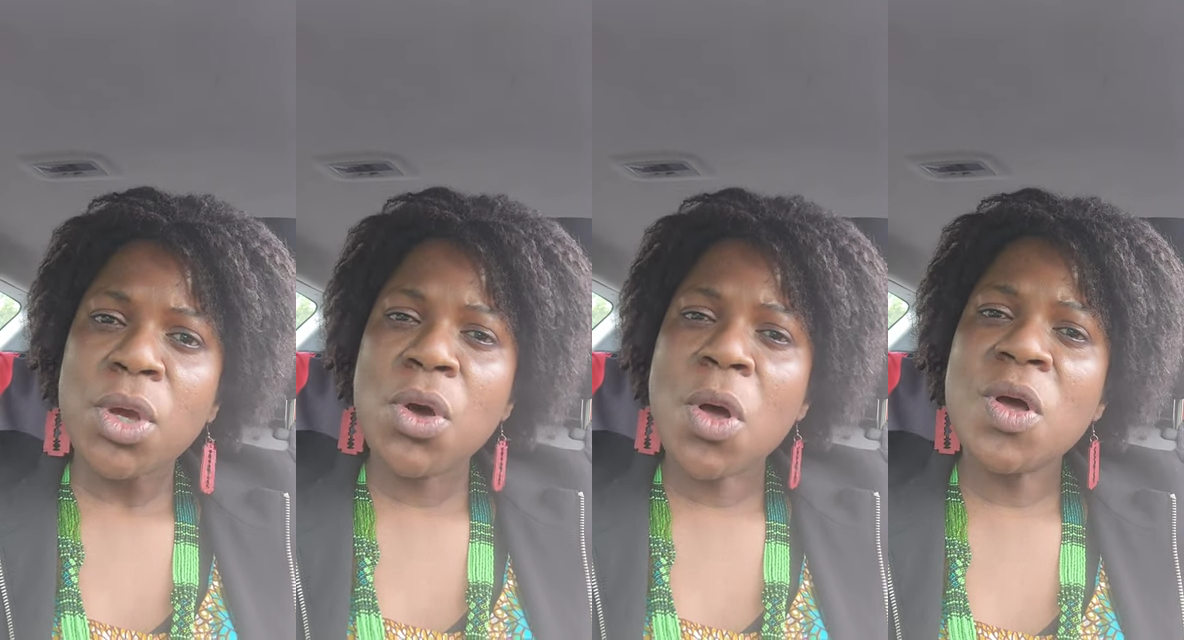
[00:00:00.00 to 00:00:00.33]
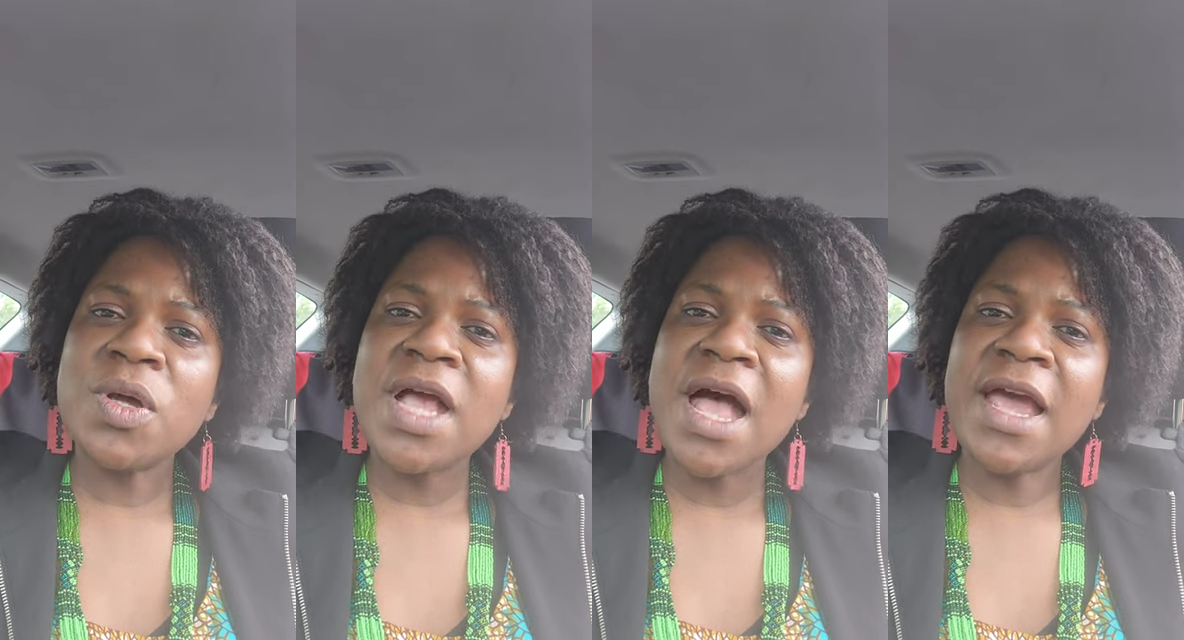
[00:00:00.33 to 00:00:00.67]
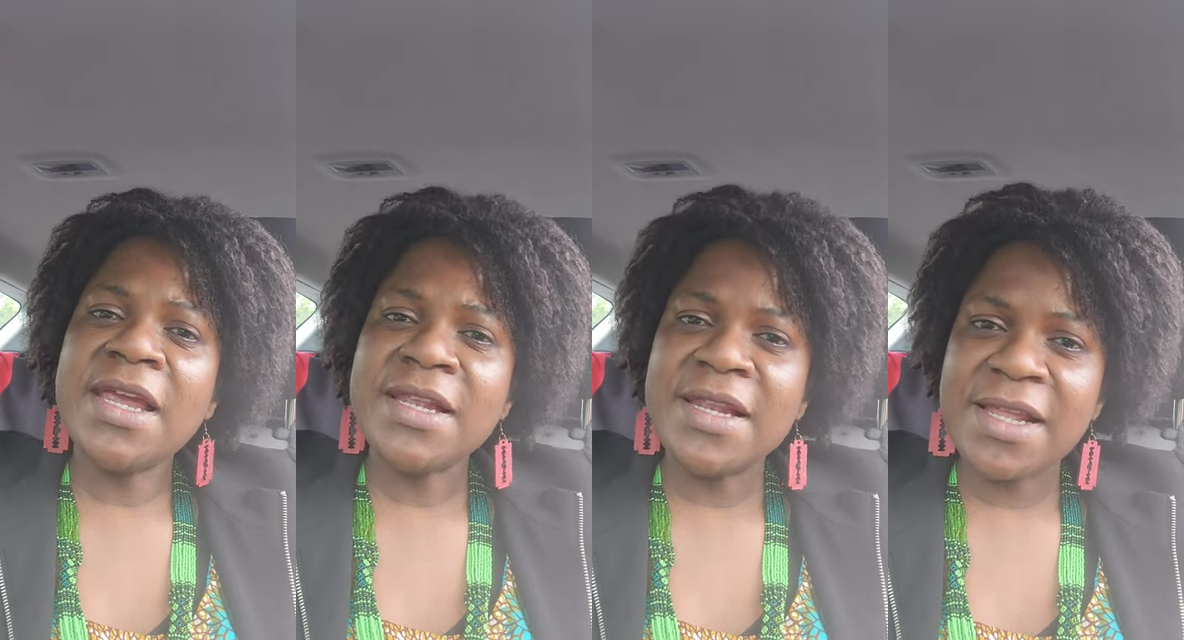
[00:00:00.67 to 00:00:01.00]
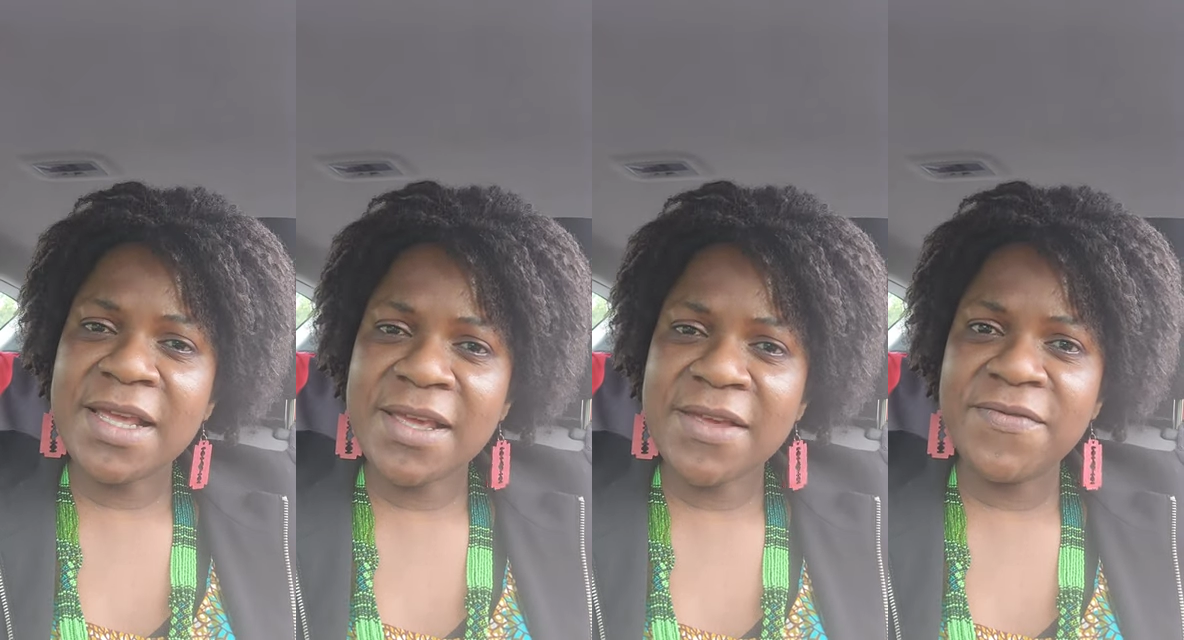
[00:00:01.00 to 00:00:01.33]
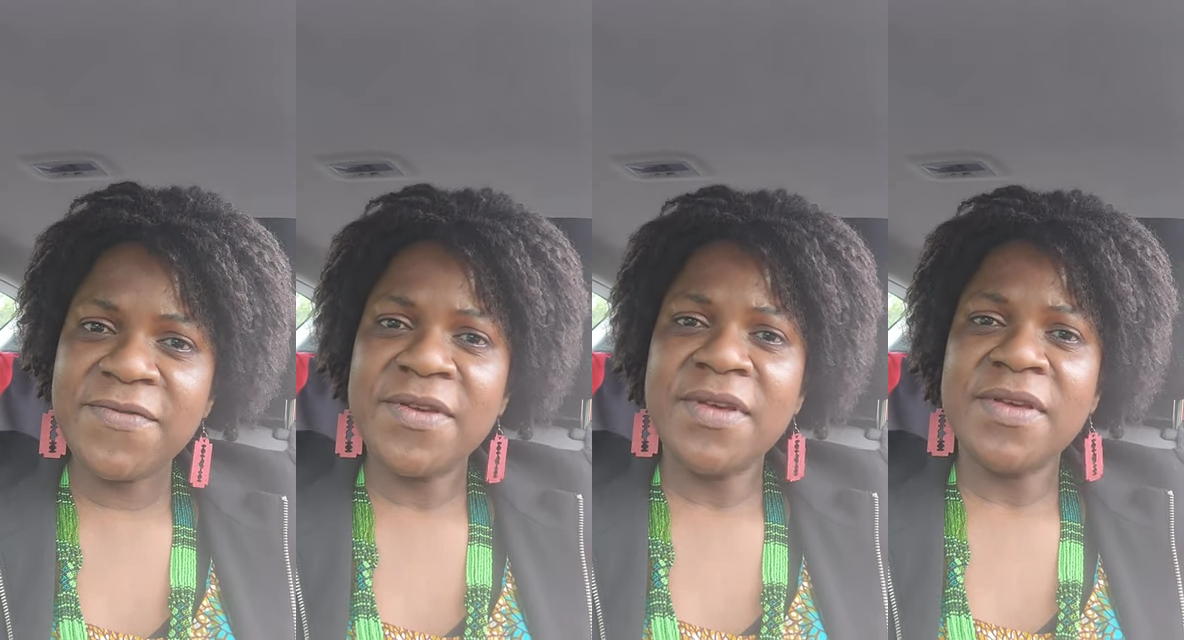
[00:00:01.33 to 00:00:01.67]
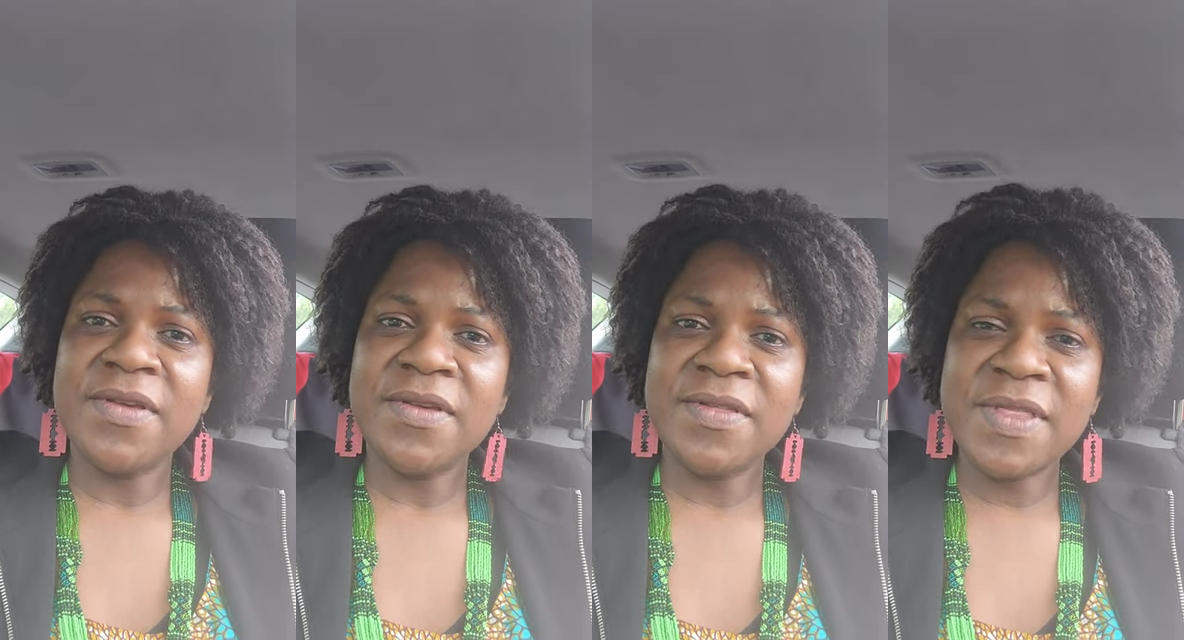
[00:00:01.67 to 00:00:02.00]
God, I leave
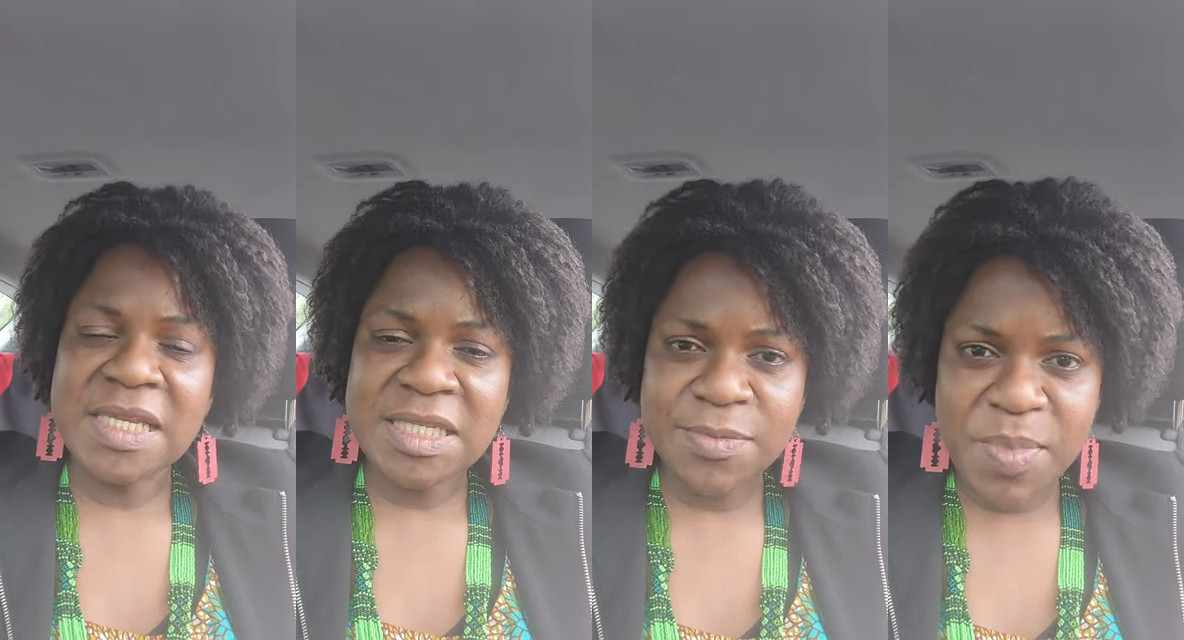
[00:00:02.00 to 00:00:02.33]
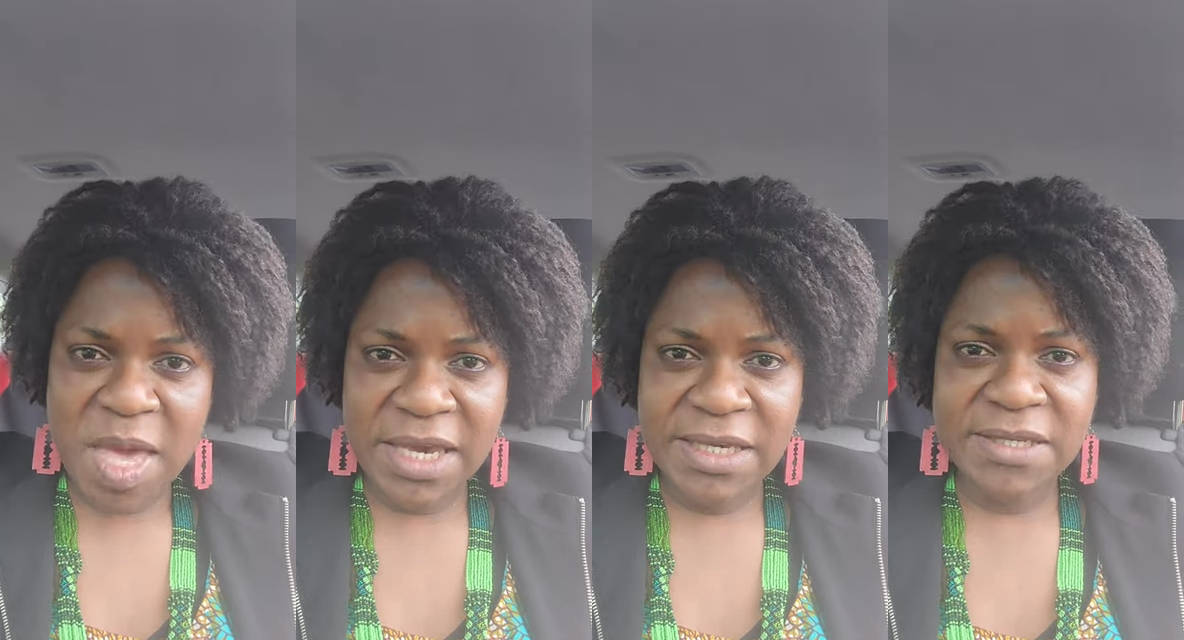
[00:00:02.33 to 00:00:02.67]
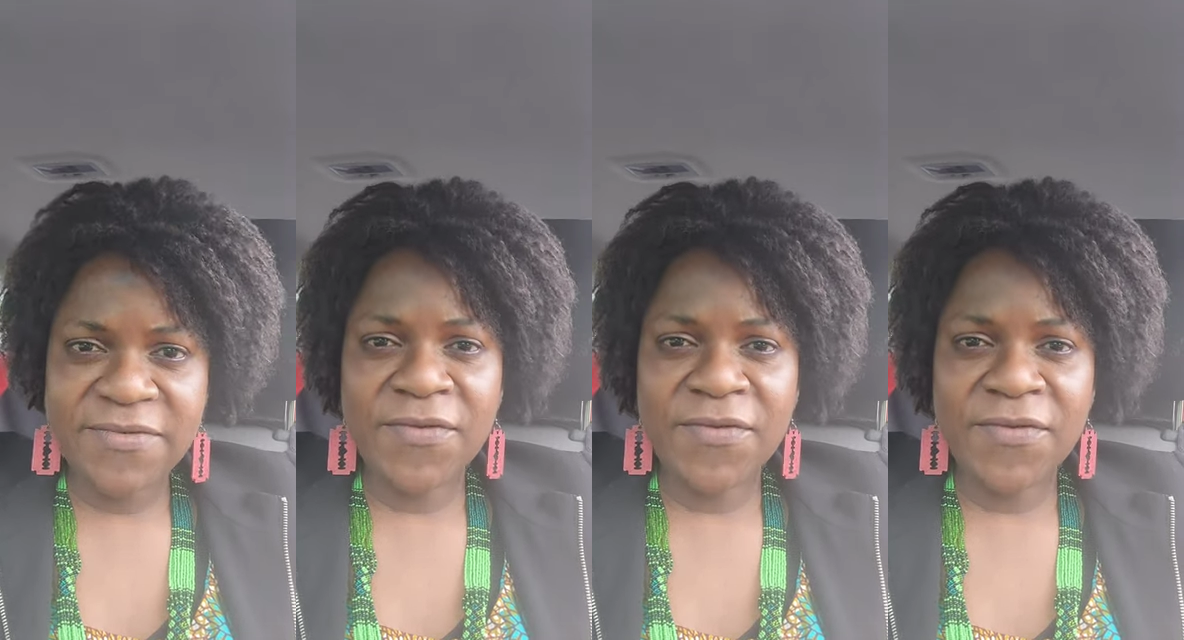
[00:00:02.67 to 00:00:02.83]
the space